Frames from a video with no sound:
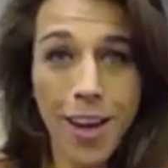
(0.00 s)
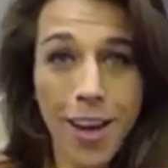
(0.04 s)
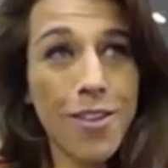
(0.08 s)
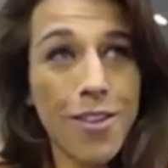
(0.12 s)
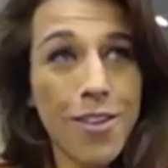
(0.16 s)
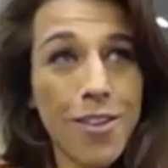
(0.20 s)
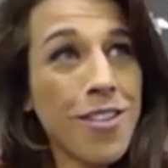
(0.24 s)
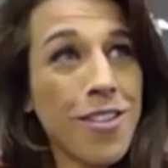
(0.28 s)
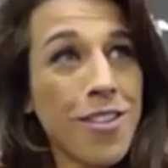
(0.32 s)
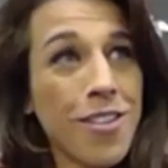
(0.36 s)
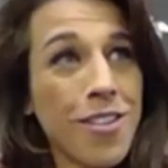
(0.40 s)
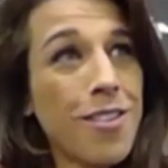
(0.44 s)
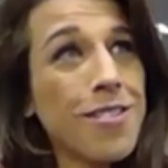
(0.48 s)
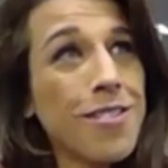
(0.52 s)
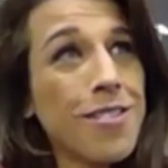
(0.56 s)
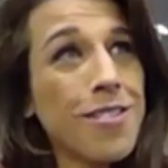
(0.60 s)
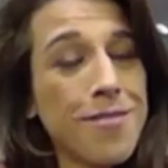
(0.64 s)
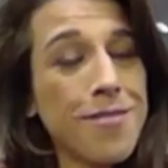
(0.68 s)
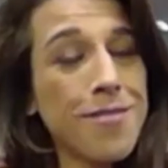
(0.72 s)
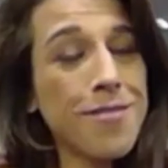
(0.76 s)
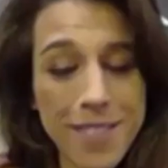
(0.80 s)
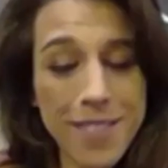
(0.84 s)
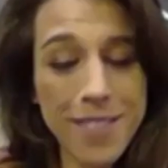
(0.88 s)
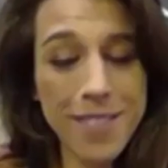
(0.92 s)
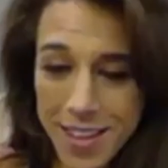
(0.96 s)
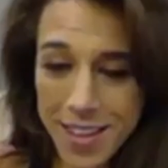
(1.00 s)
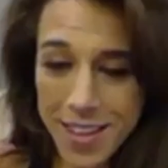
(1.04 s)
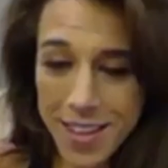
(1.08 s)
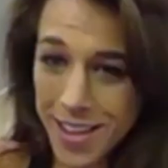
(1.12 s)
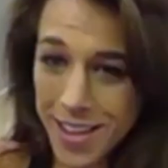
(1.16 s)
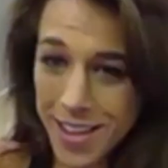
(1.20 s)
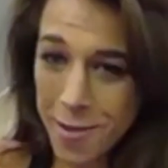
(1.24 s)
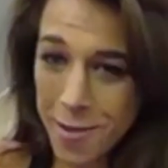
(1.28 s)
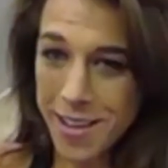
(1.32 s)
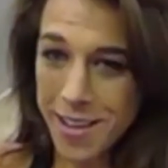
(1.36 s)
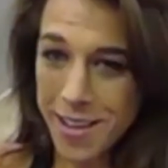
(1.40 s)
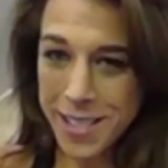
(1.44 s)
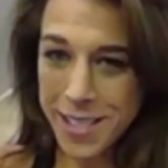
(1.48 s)
The
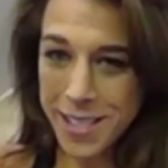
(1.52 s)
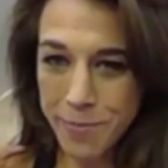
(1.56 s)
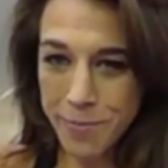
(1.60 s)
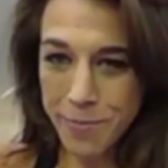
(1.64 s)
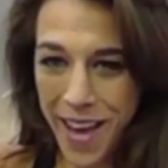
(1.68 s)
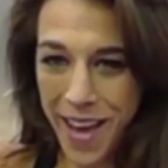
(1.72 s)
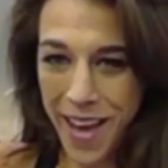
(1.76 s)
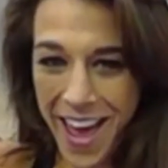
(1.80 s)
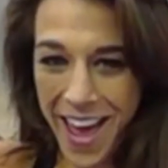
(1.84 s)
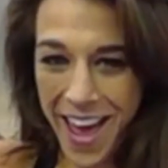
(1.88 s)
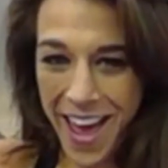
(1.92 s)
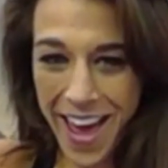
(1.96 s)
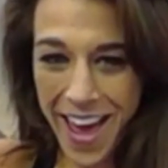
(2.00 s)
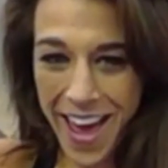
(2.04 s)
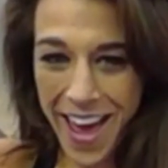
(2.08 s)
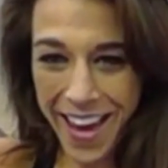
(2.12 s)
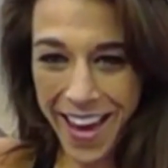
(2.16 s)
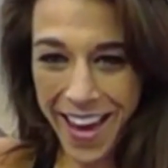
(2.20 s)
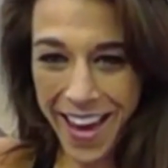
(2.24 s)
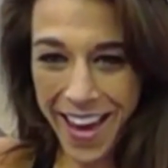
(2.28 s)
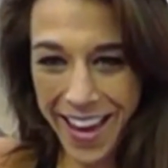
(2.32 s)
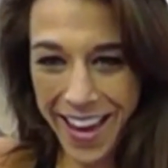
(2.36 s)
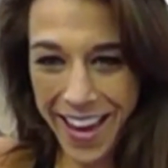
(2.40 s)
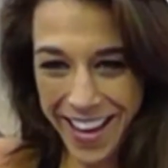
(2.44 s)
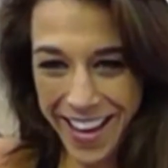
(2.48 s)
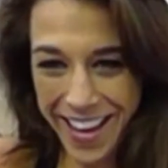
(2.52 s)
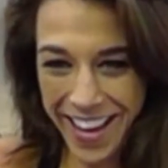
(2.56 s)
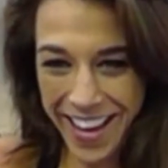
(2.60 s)
queen is back.